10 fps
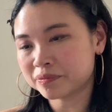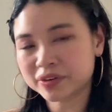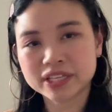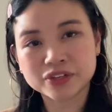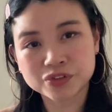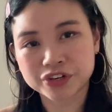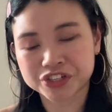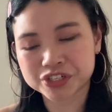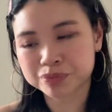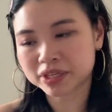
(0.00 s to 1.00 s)
really
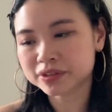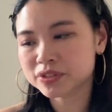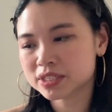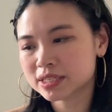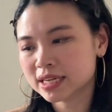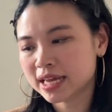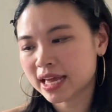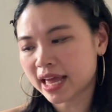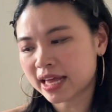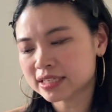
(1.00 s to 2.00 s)
nutritious meals,
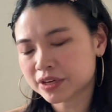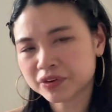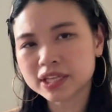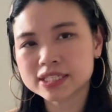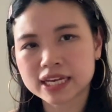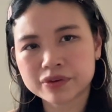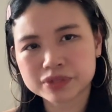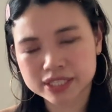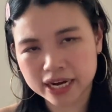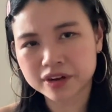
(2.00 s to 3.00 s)
and I realized that I
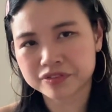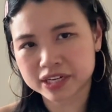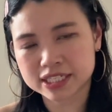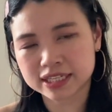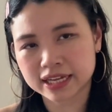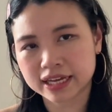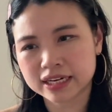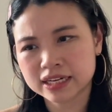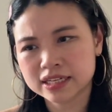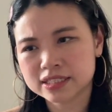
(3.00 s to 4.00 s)
was sacrificing that.
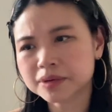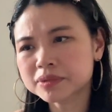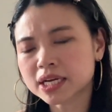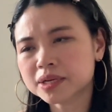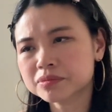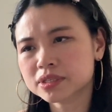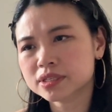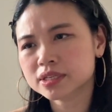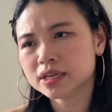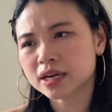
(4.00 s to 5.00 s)

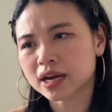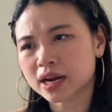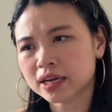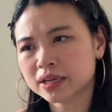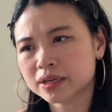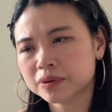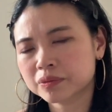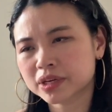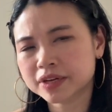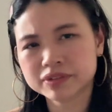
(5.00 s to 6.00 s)
Sometimes I
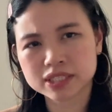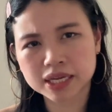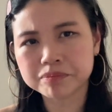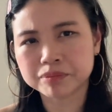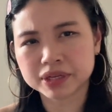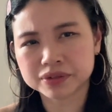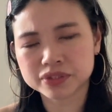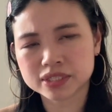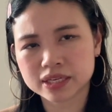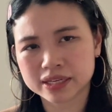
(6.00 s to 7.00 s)
would even skip
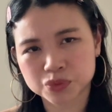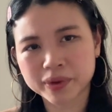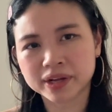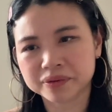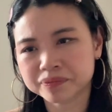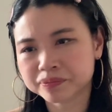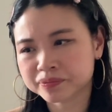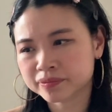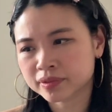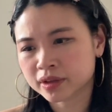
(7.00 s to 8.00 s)
meals as well.
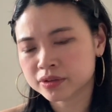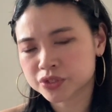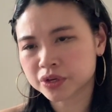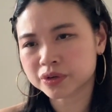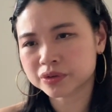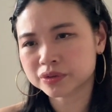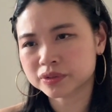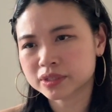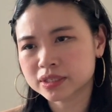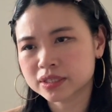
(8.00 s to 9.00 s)
So
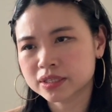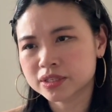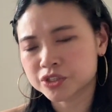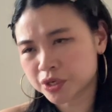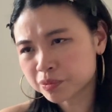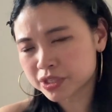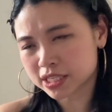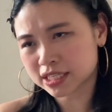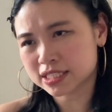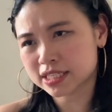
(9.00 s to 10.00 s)
gym was
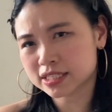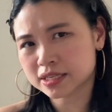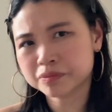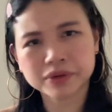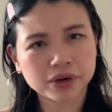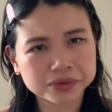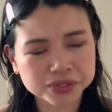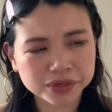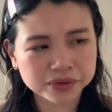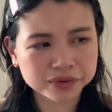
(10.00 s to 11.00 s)
inconsistent, but
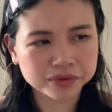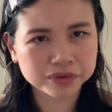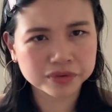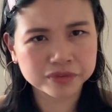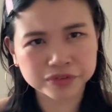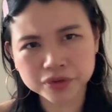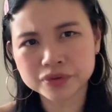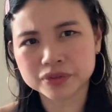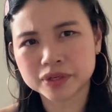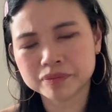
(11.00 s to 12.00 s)
also
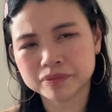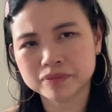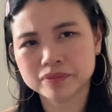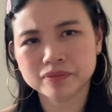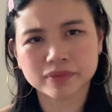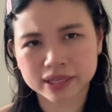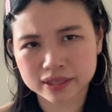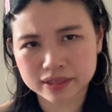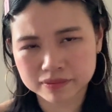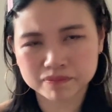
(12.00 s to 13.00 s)
food, like
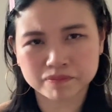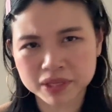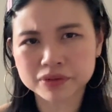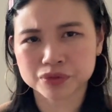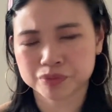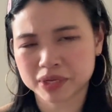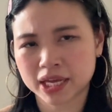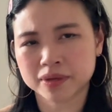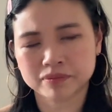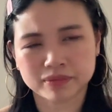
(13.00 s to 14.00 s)
meals,
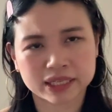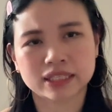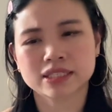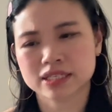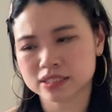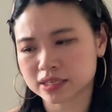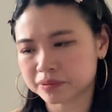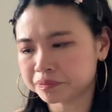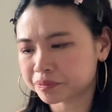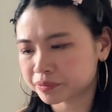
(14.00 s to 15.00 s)
became inconsistent.